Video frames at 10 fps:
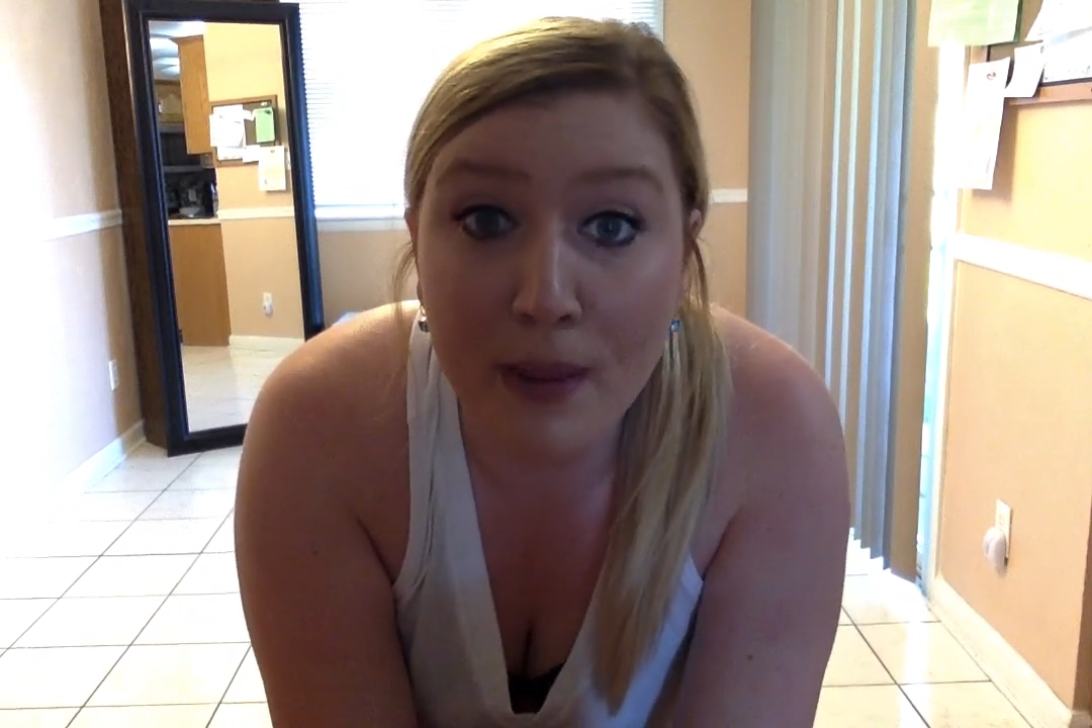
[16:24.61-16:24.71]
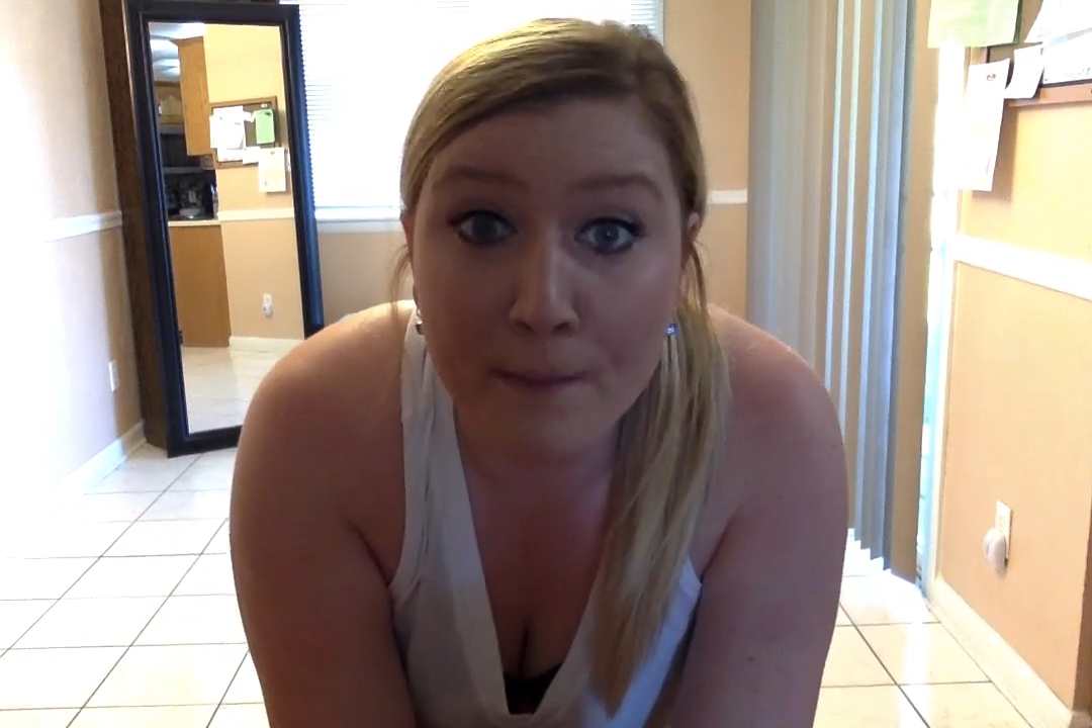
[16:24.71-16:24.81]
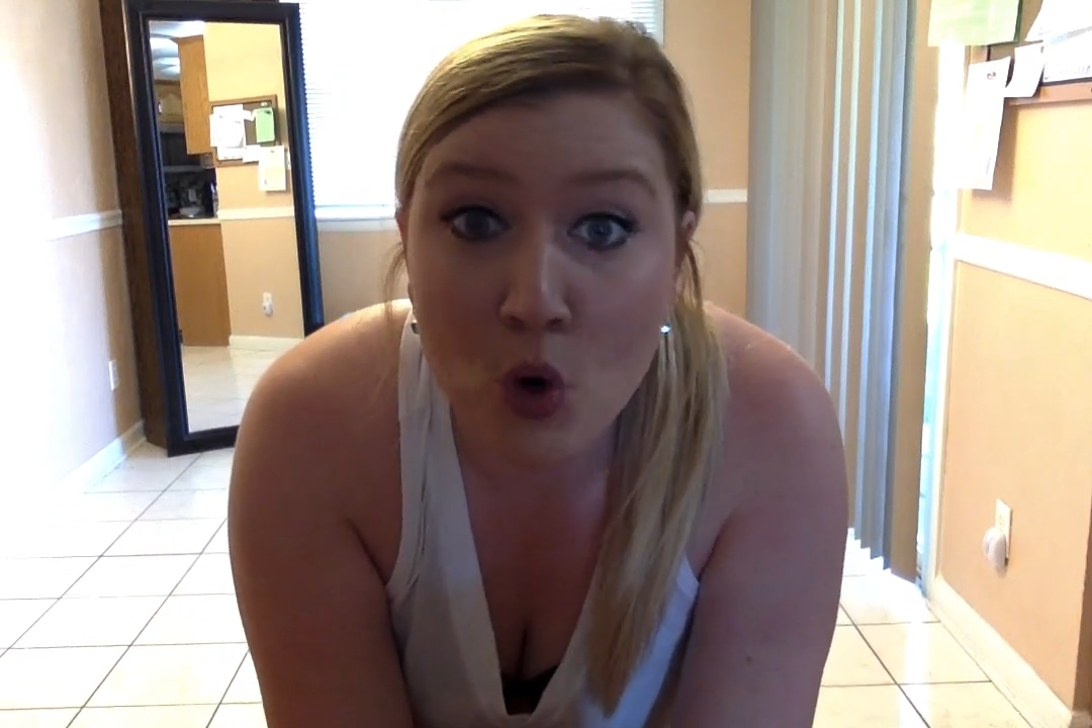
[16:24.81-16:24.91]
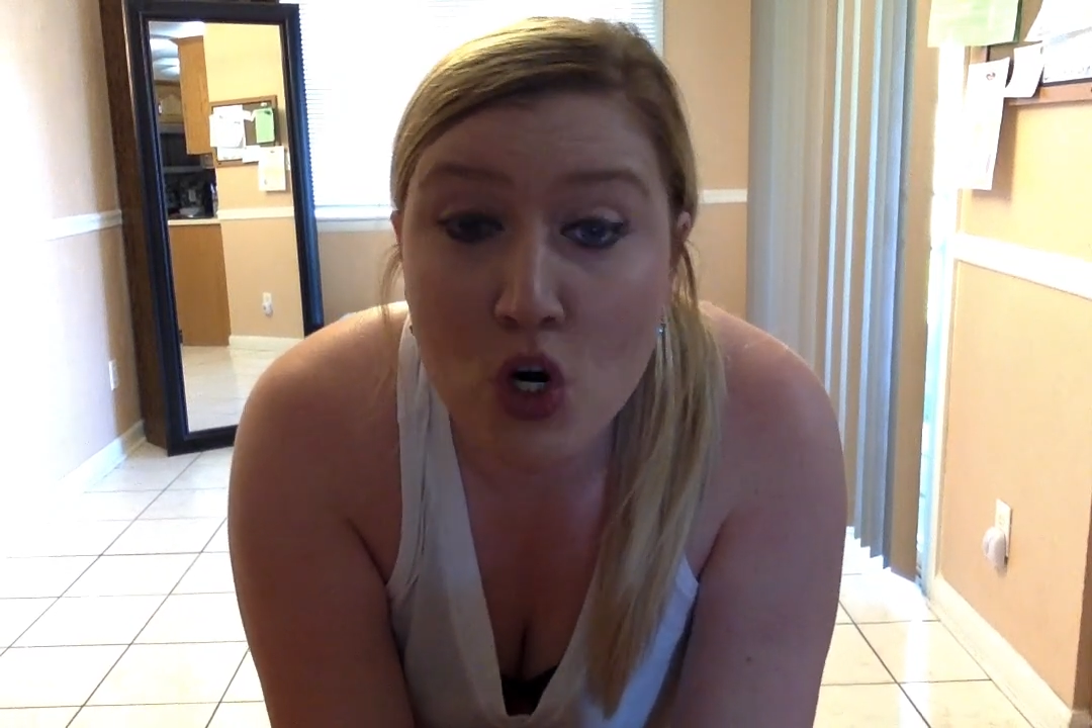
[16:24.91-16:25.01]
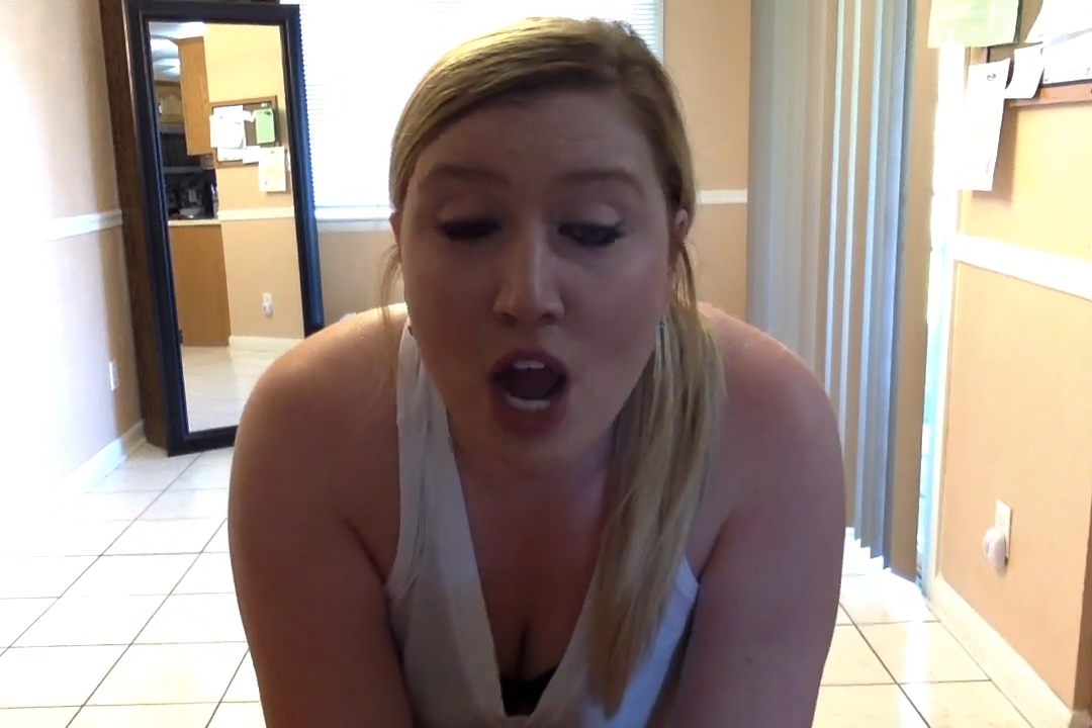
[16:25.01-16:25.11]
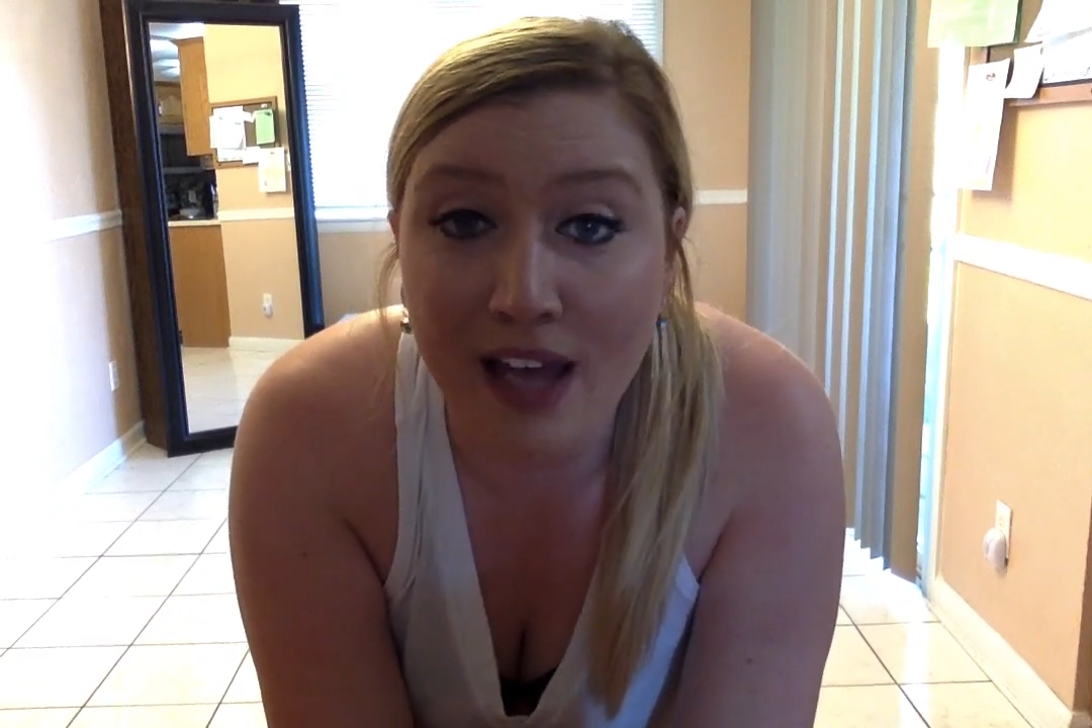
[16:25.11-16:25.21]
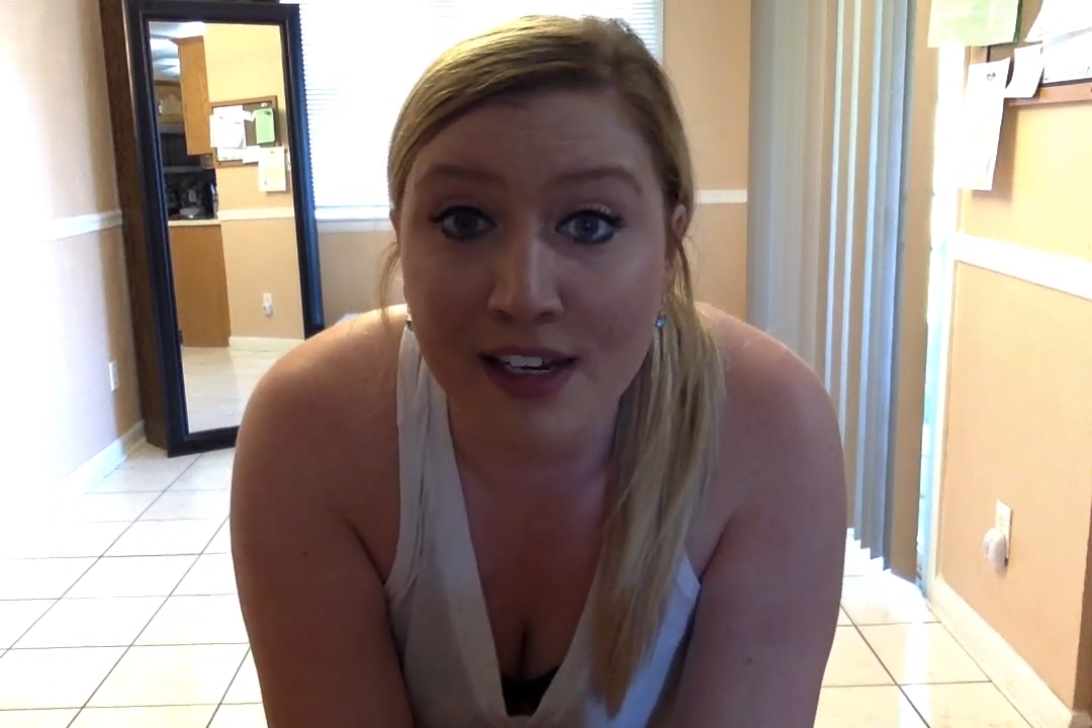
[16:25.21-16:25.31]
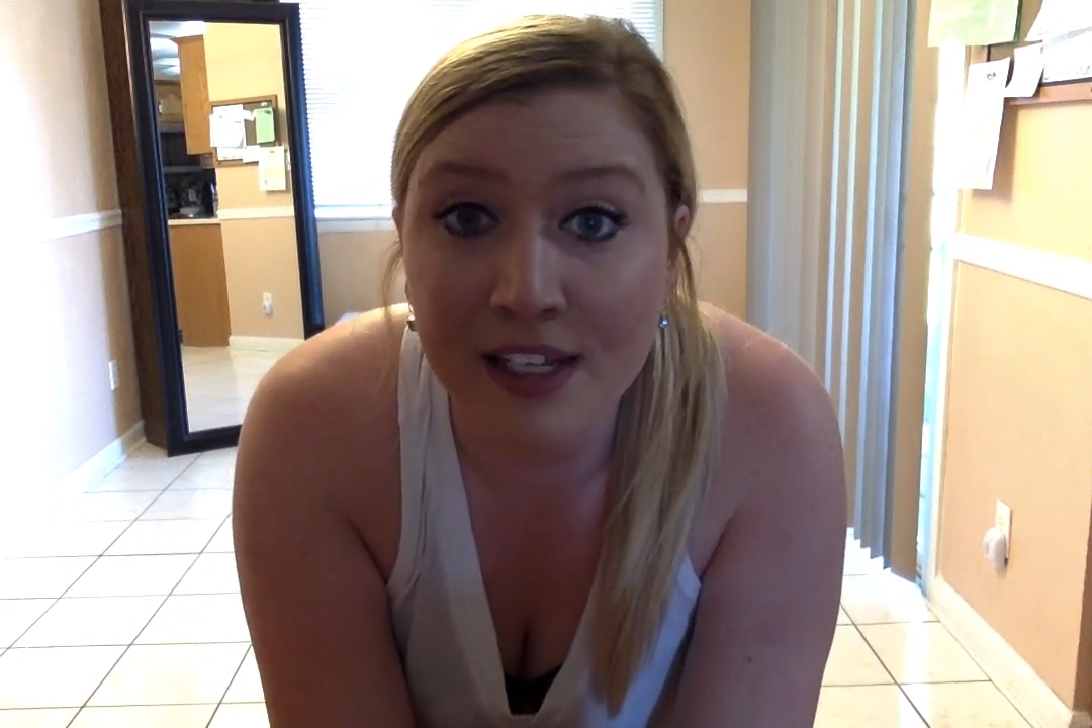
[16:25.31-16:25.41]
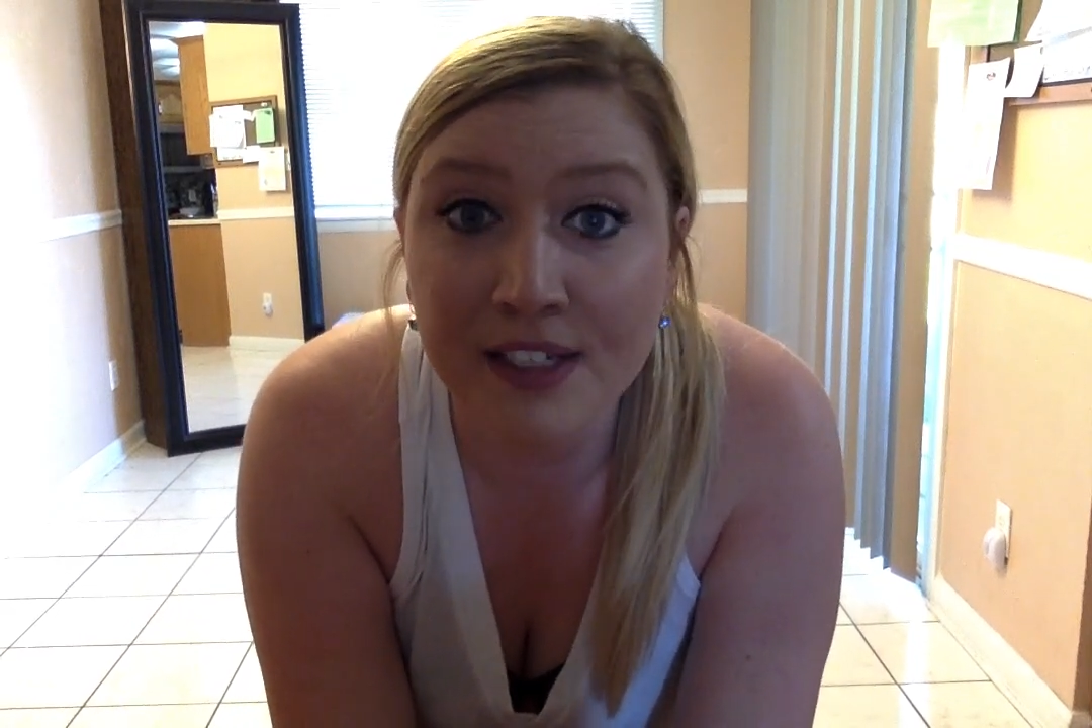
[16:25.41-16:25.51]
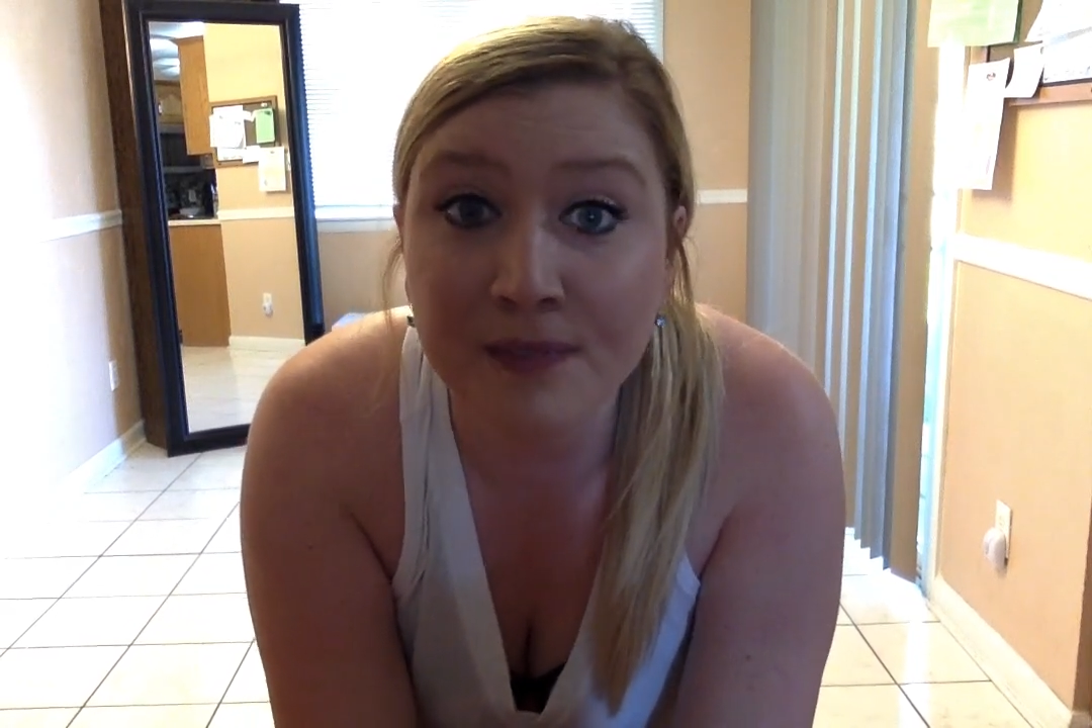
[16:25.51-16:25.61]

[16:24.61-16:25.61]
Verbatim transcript: bit more on?